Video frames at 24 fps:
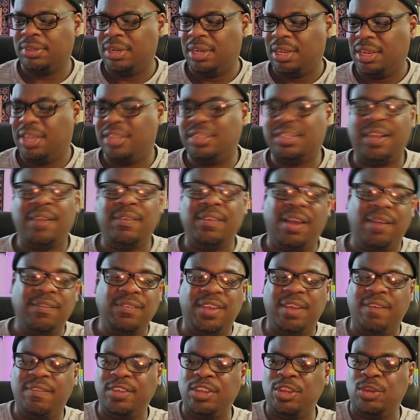Because I've
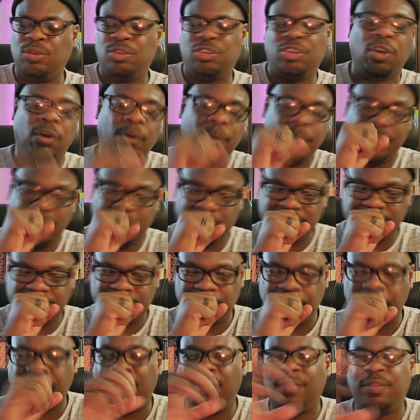given you so much,
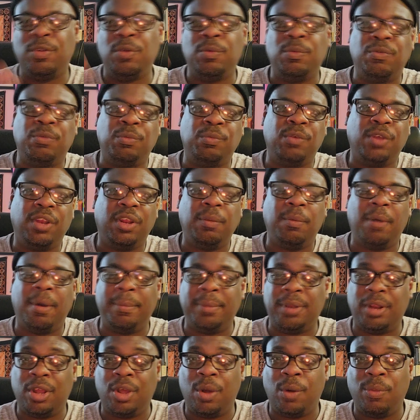but if you really want
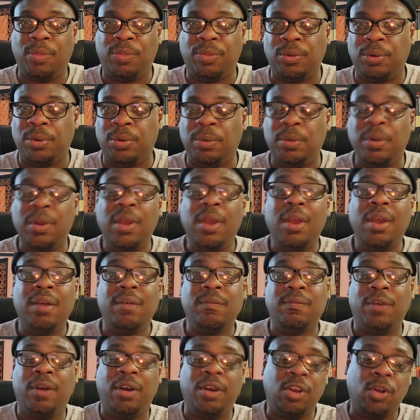me to go through
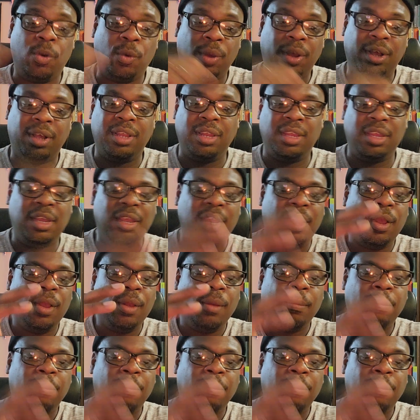very quickly,